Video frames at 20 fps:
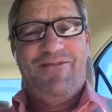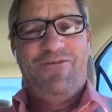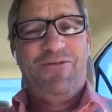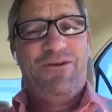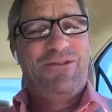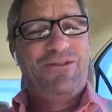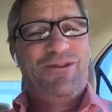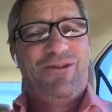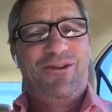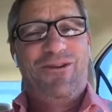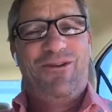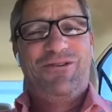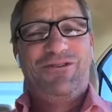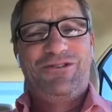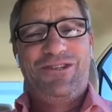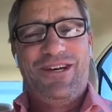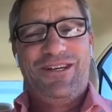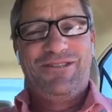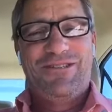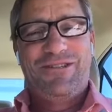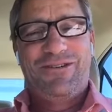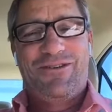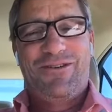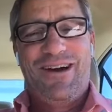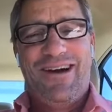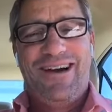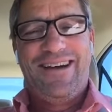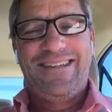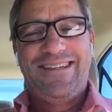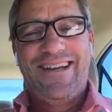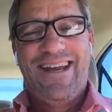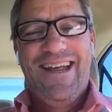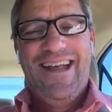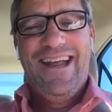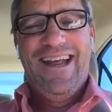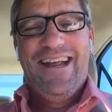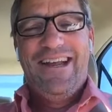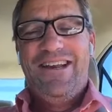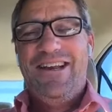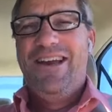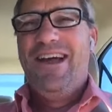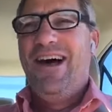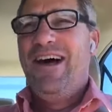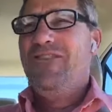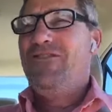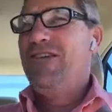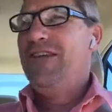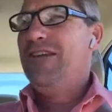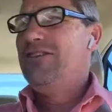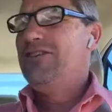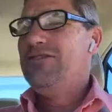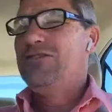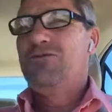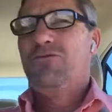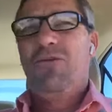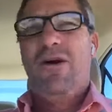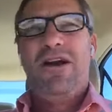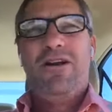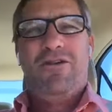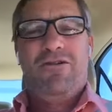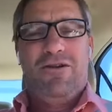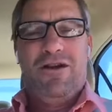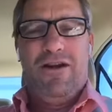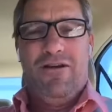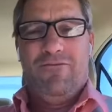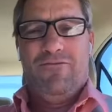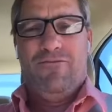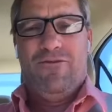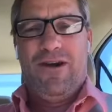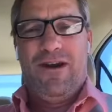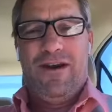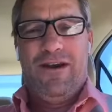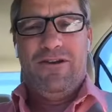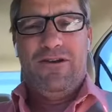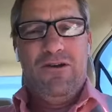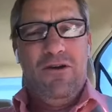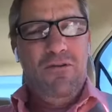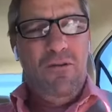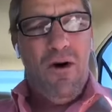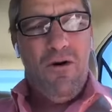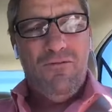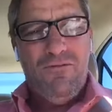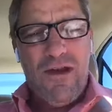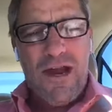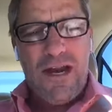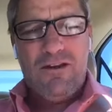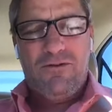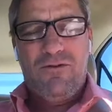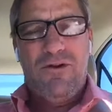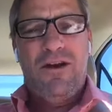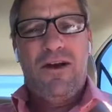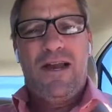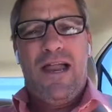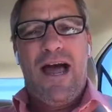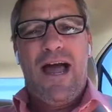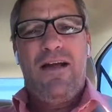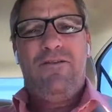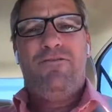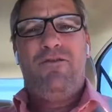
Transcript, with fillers: with the Lord Jesus Christ. Nothing sweeter, dear friend. You want victory in your life?